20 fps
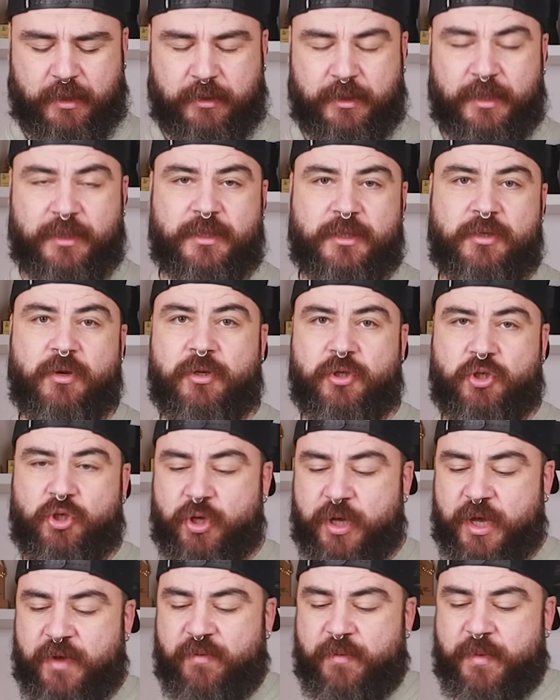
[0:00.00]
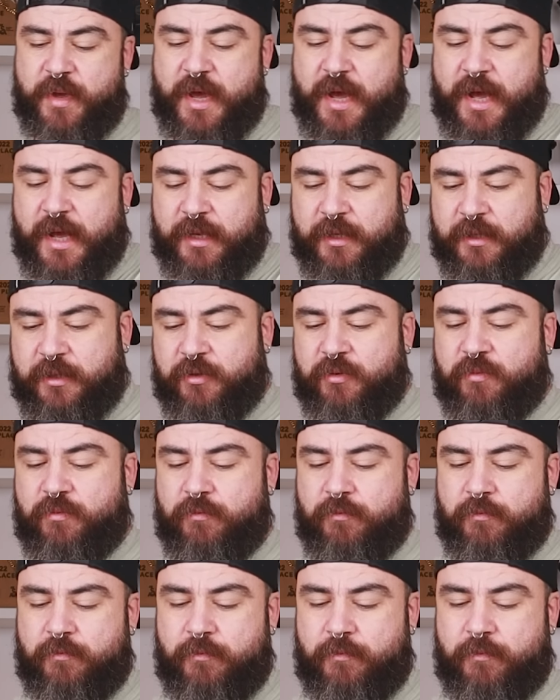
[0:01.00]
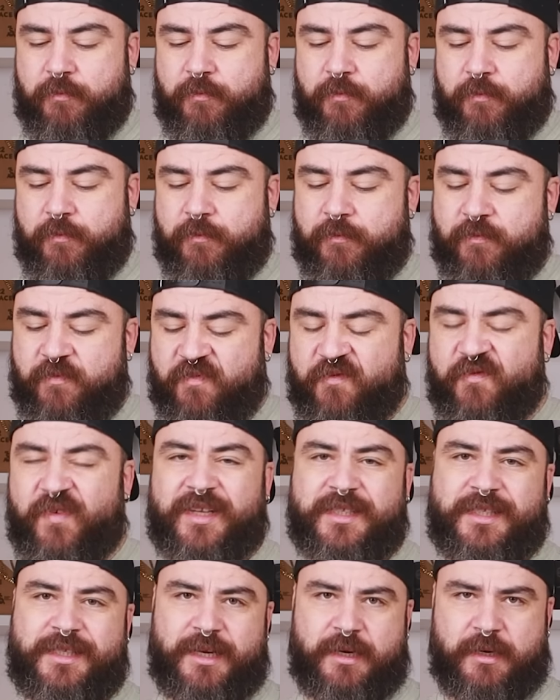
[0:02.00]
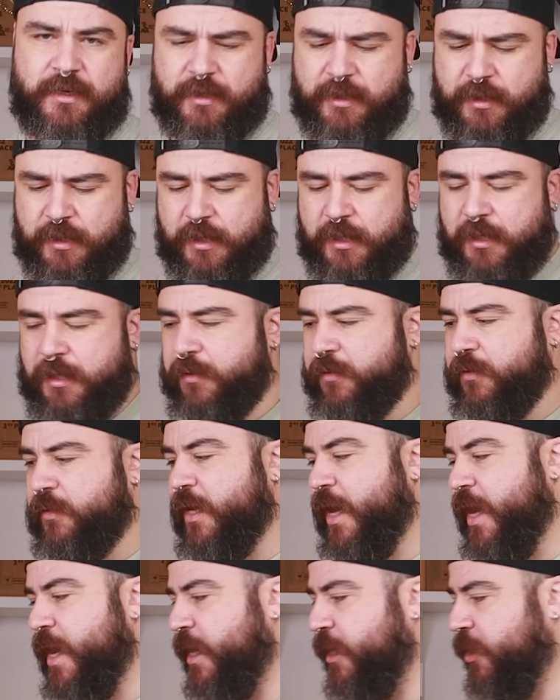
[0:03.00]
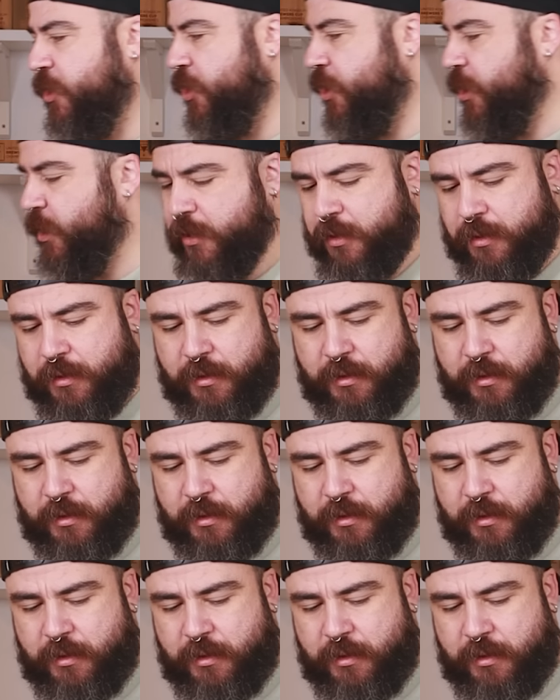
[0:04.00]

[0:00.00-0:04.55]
this is going to give me a faster drainage.